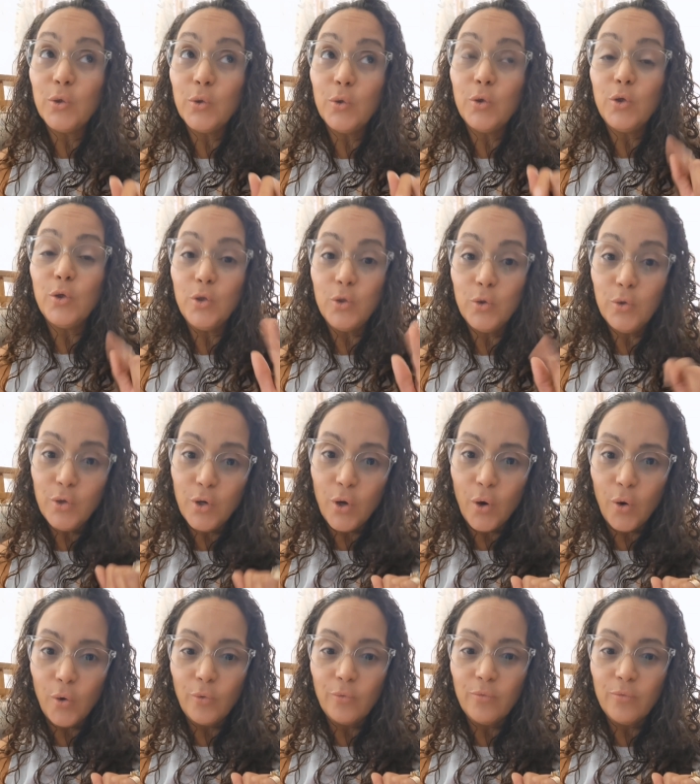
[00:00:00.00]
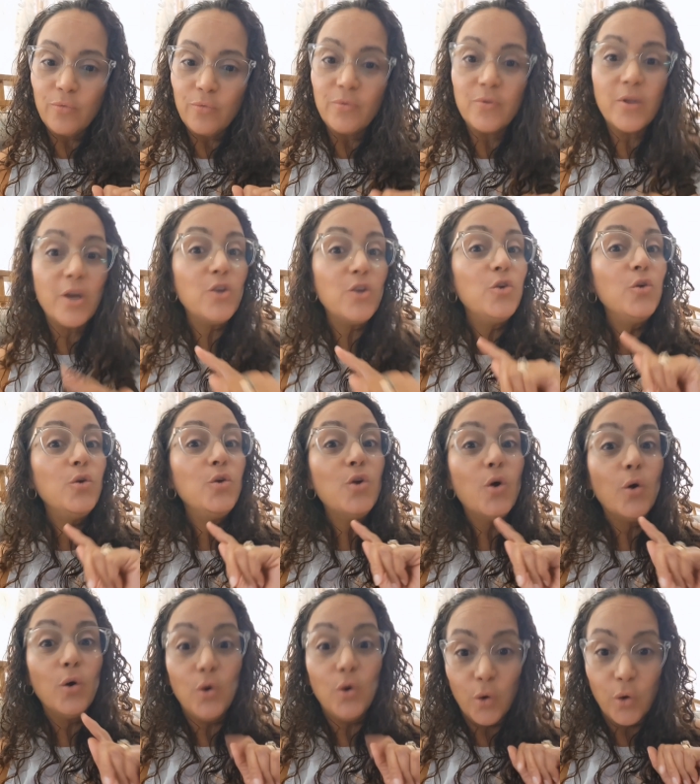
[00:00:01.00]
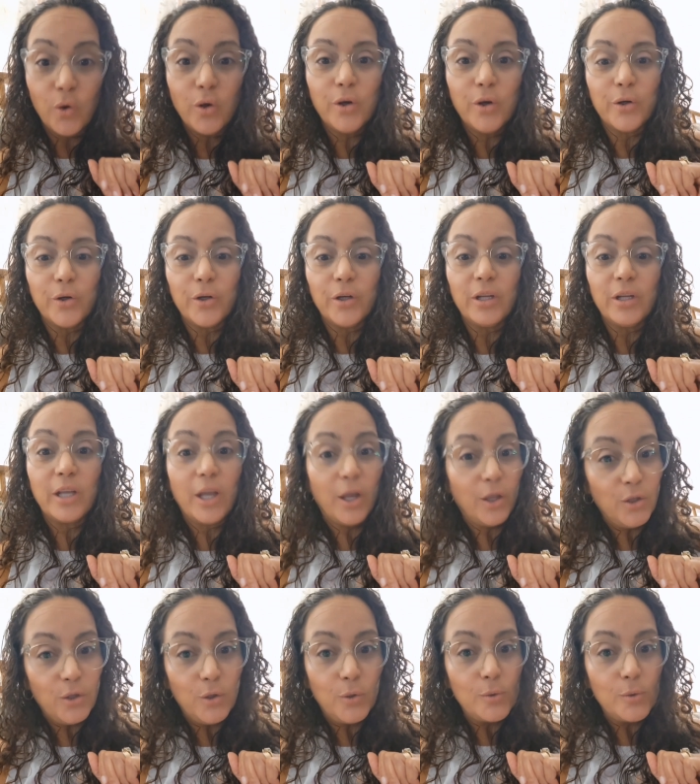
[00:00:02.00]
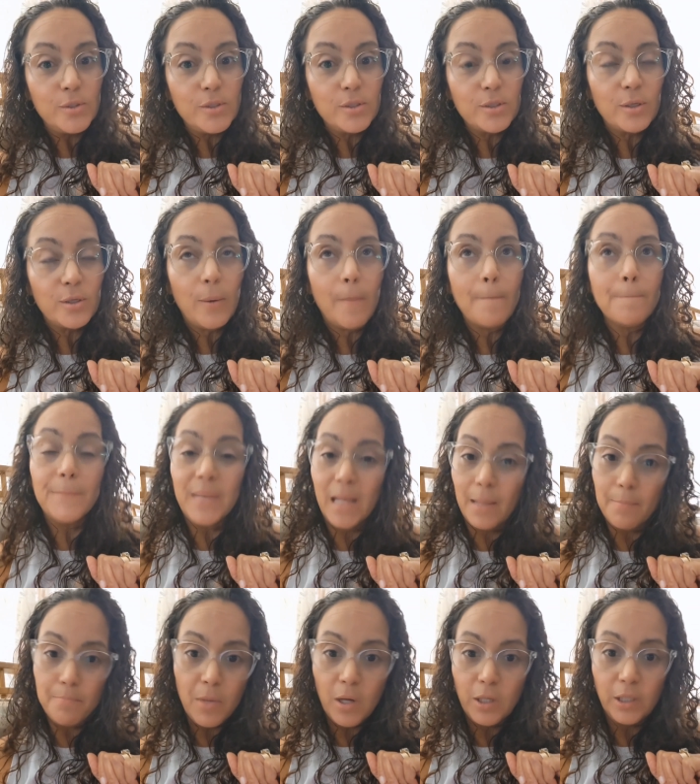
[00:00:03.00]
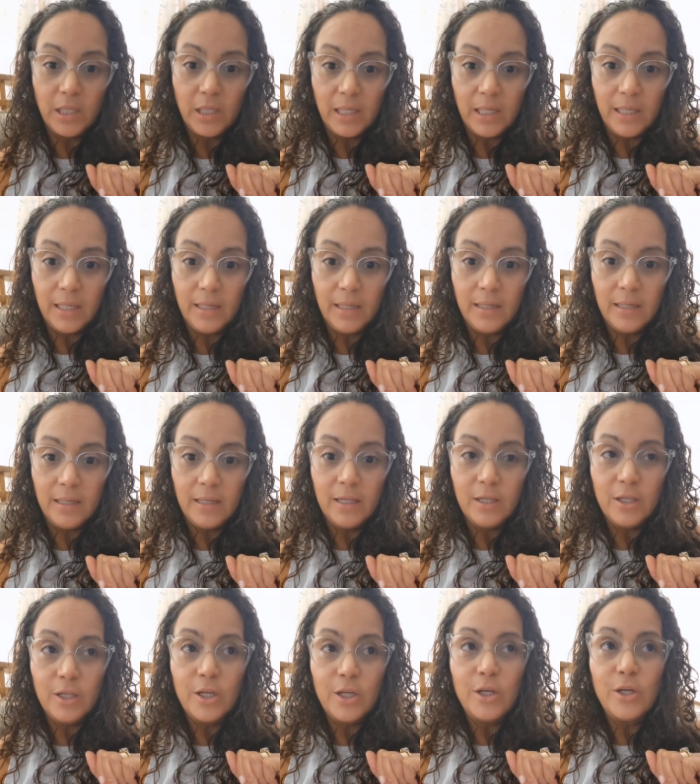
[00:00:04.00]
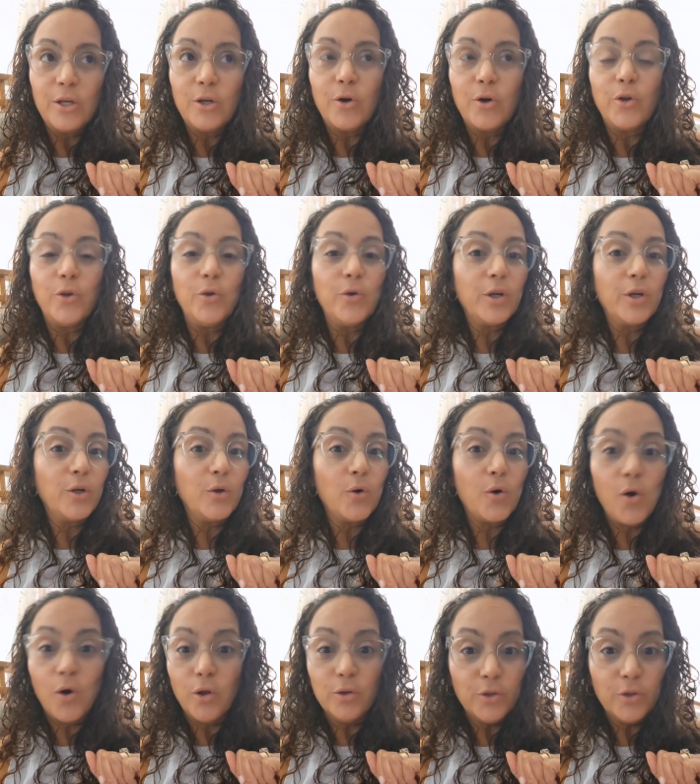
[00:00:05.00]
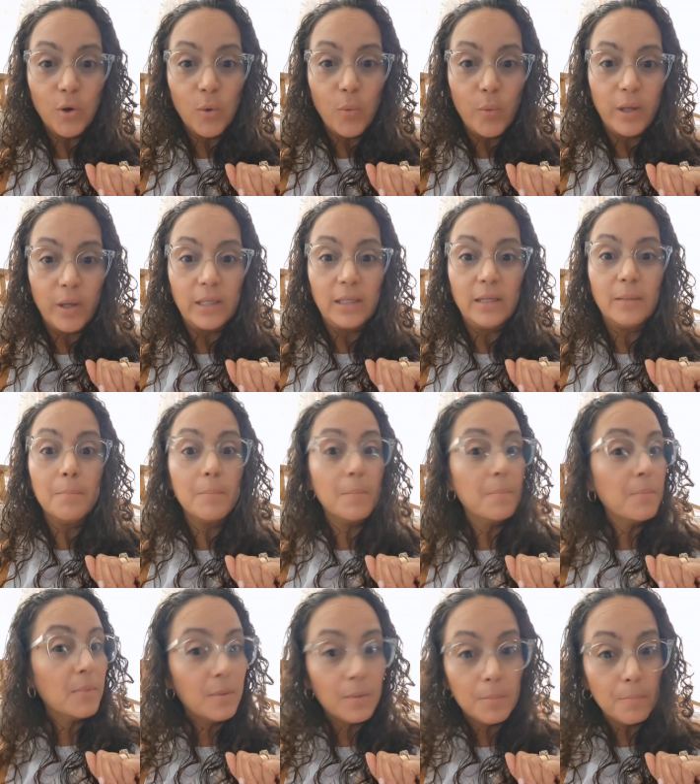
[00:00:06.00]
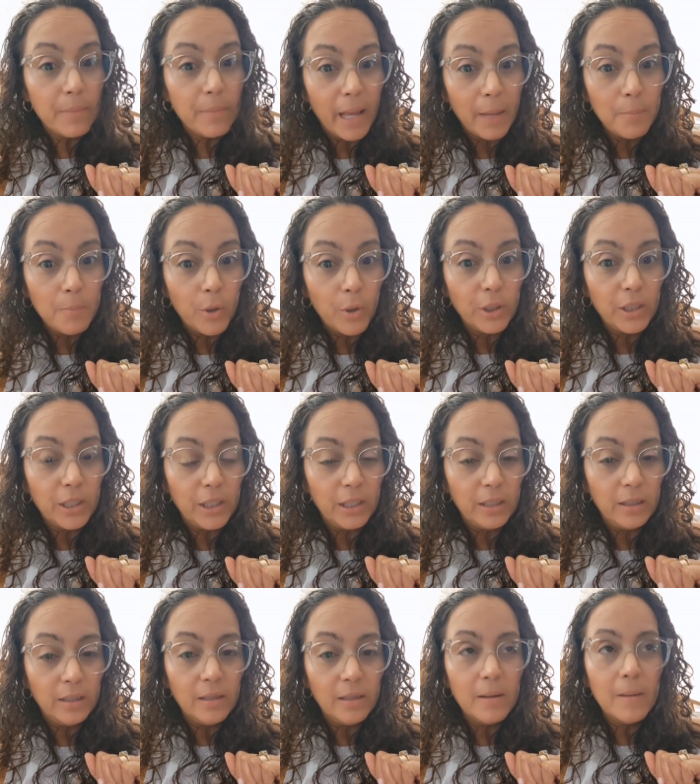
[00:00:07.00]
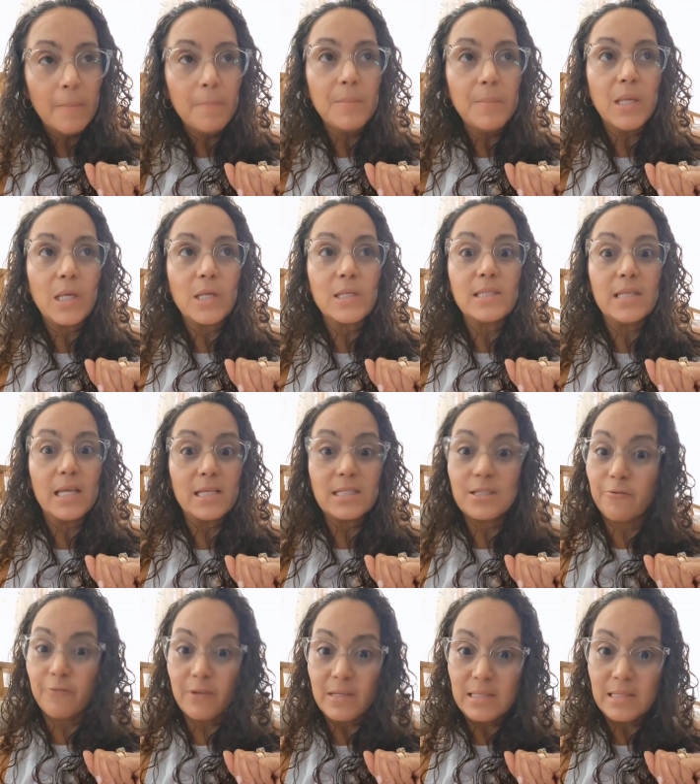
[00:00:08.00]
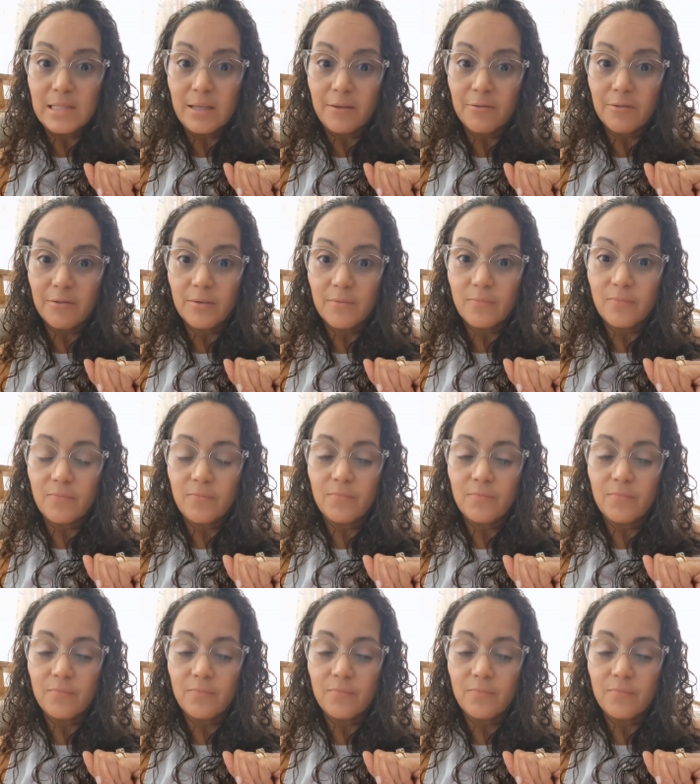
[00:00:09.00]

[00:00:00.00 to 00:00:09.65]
do you know that you no longer can use black monkey? Or you cannot call no one black monkey because that's offensive.